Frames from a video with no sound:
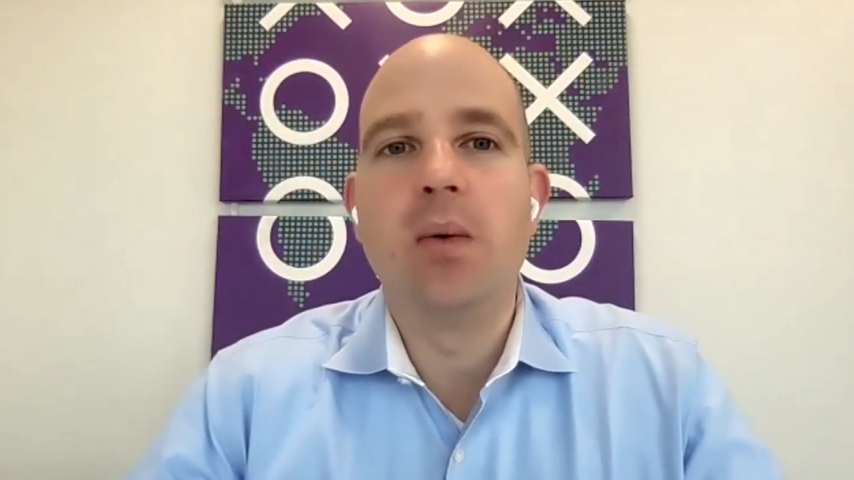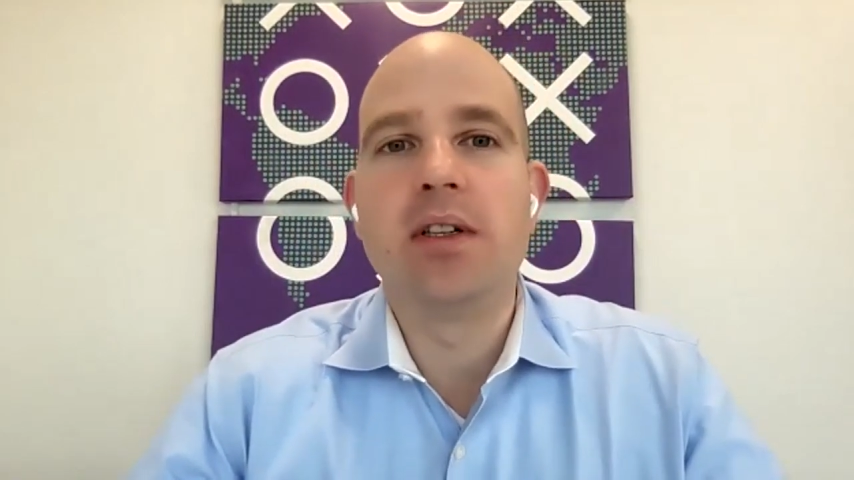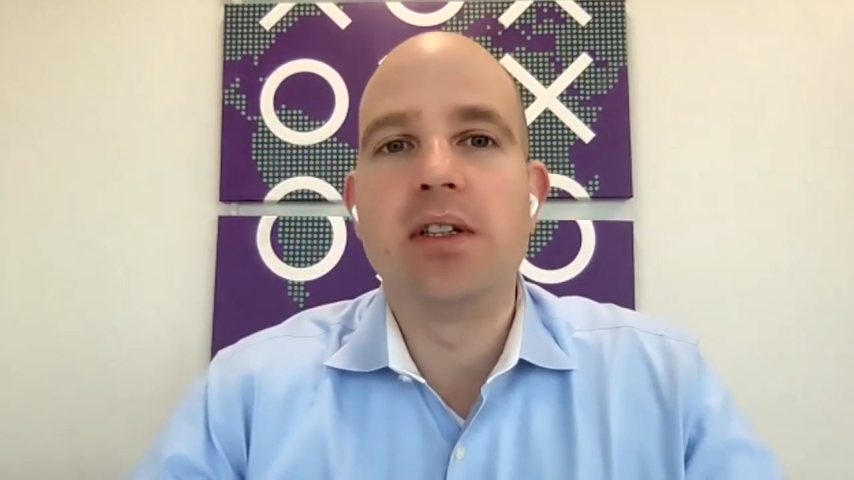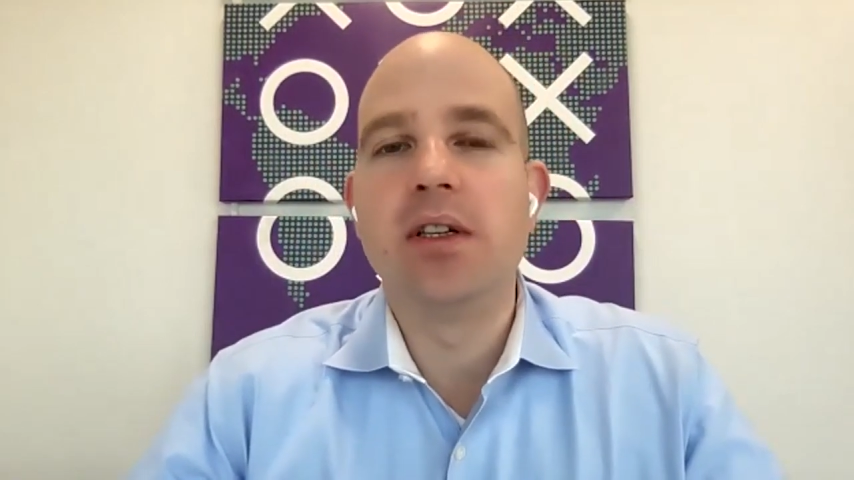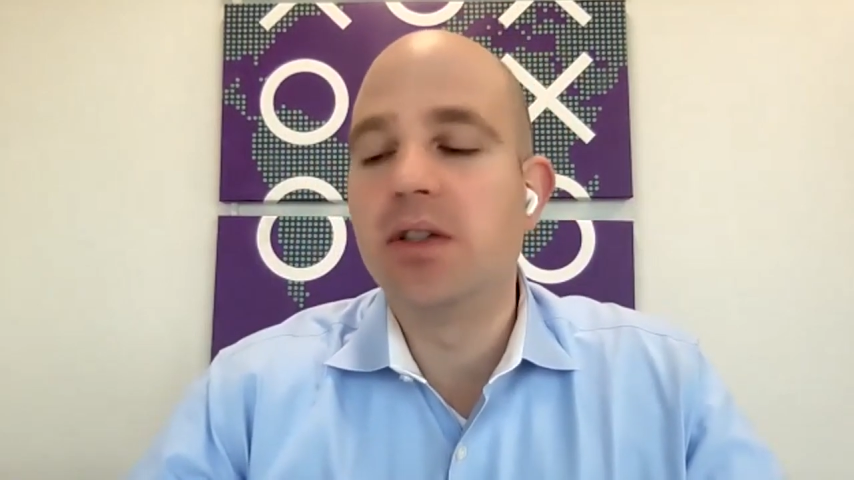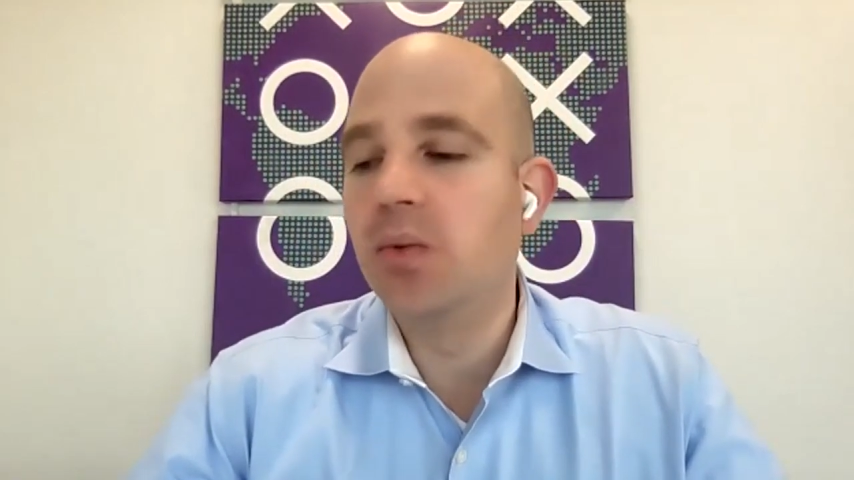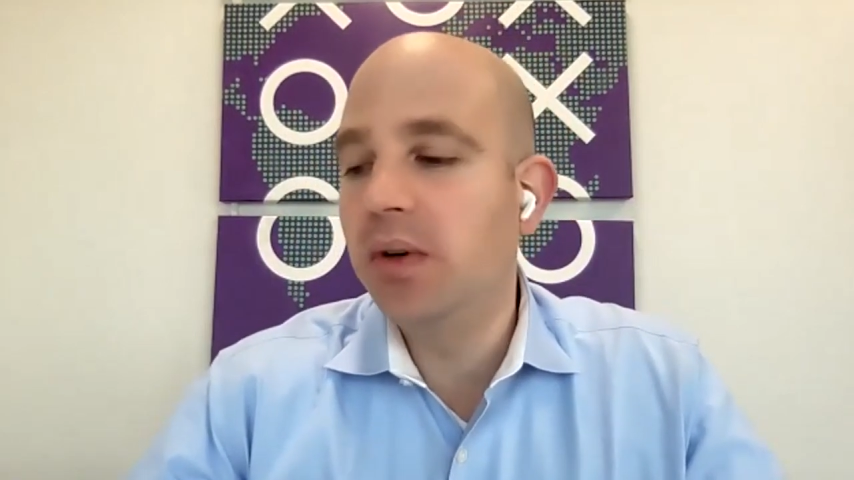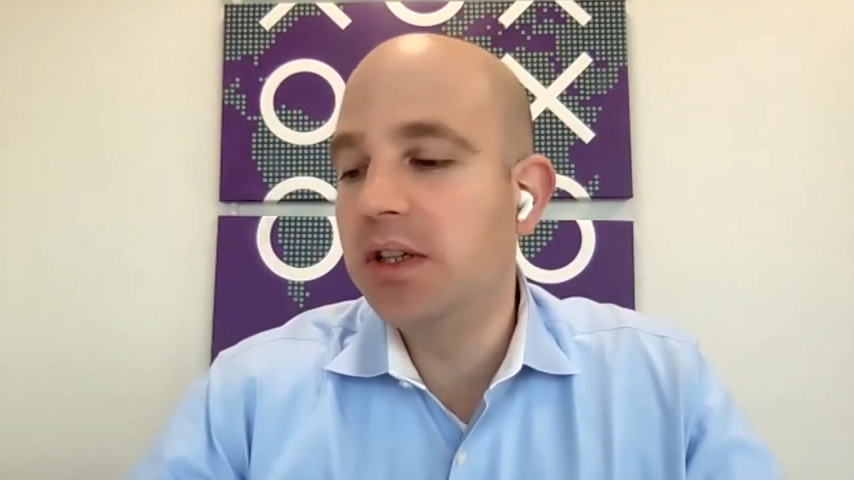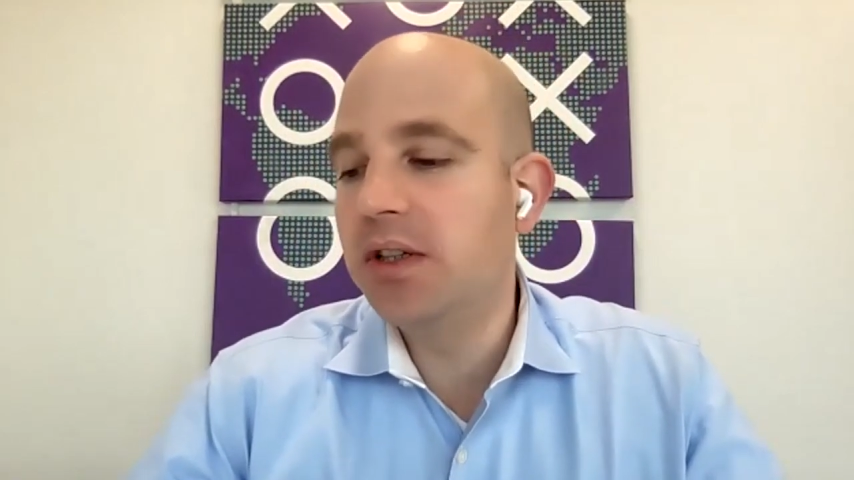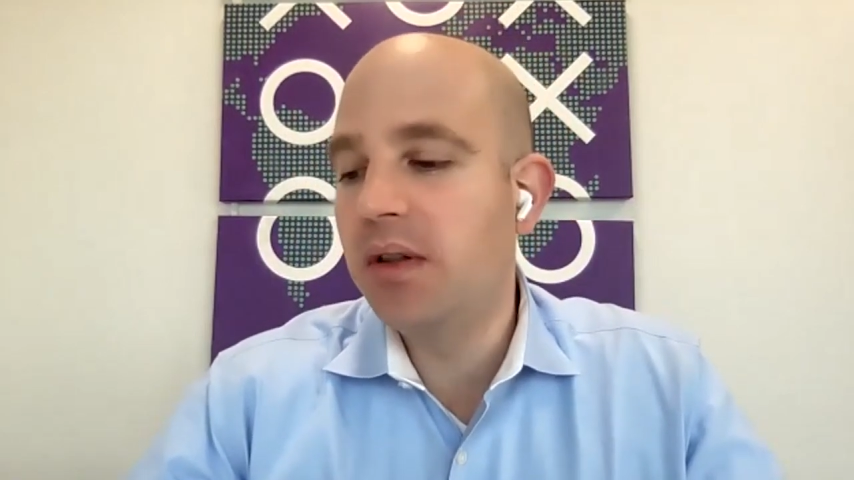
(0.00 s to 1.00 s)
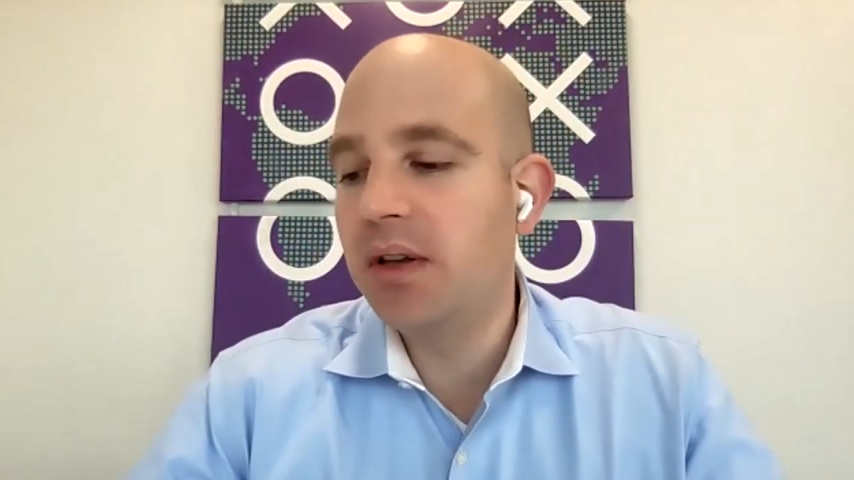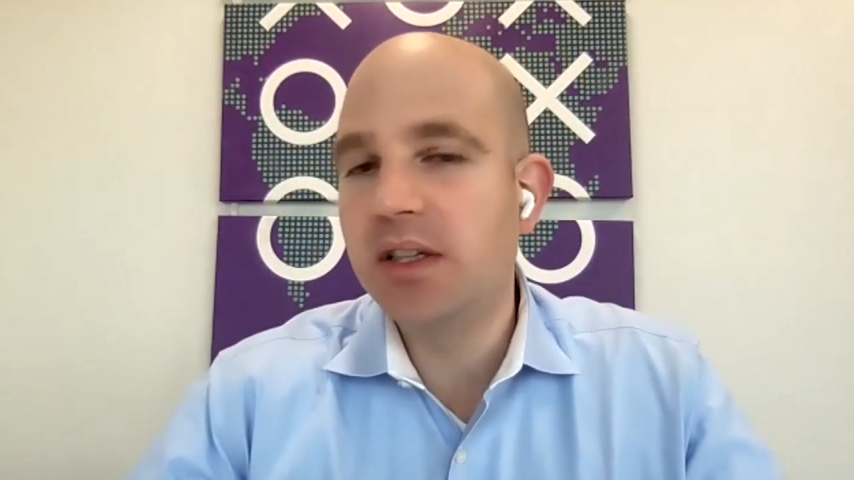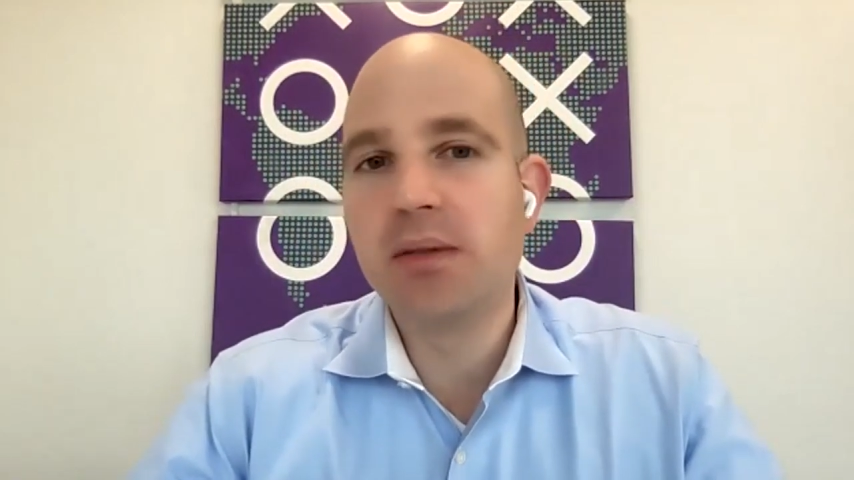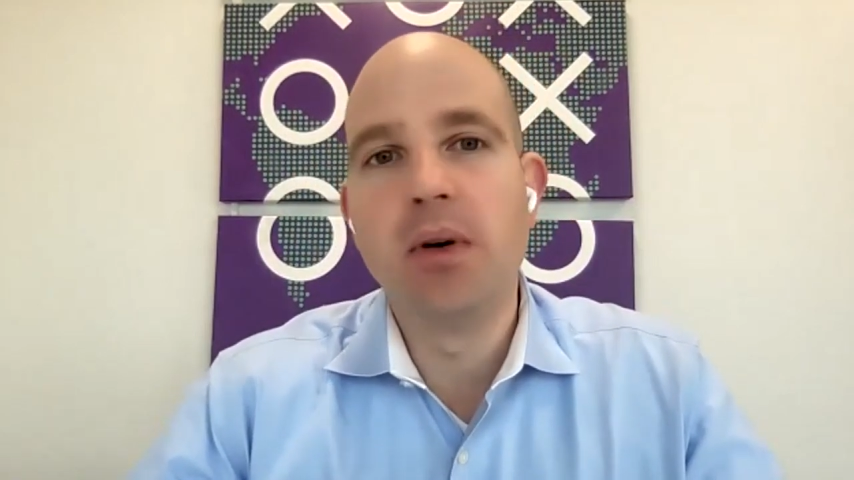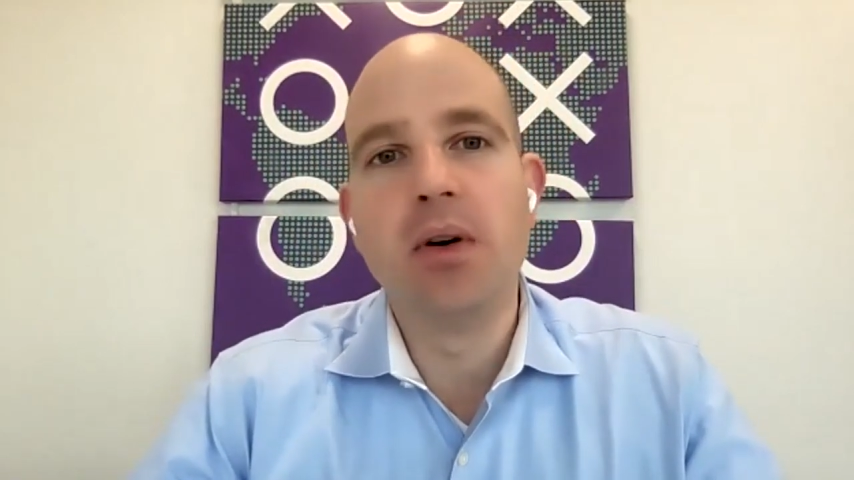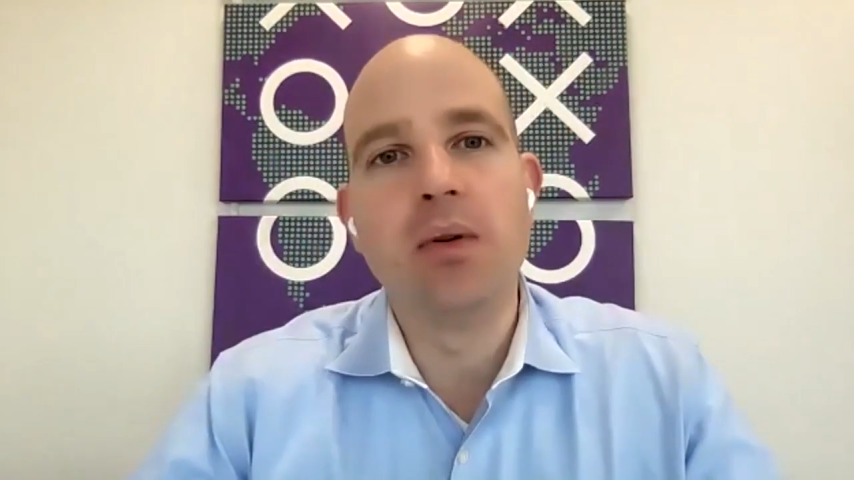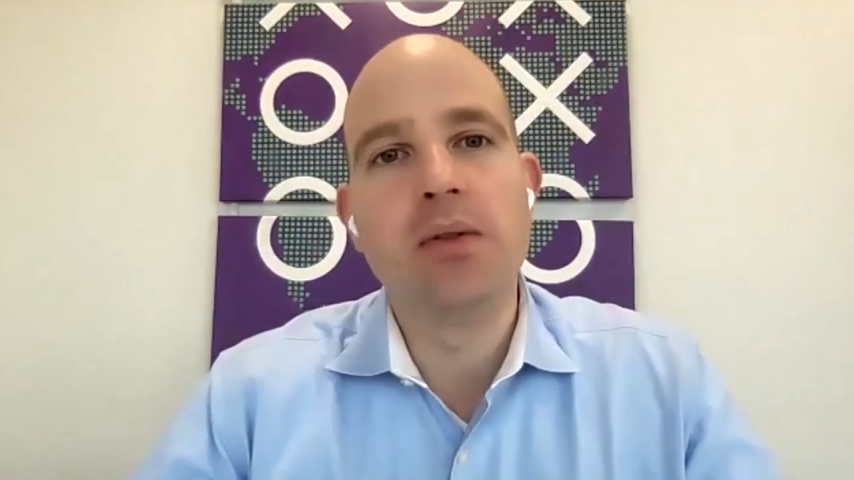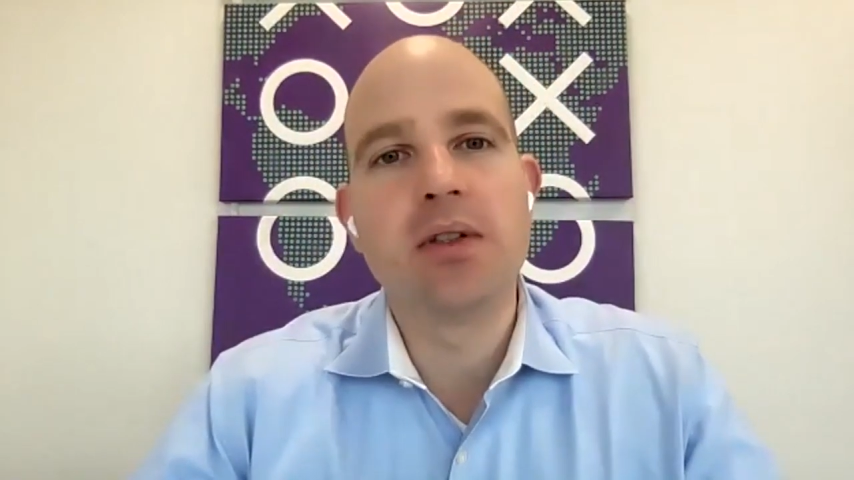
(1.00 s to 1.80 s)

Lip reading: once you switch to this mode,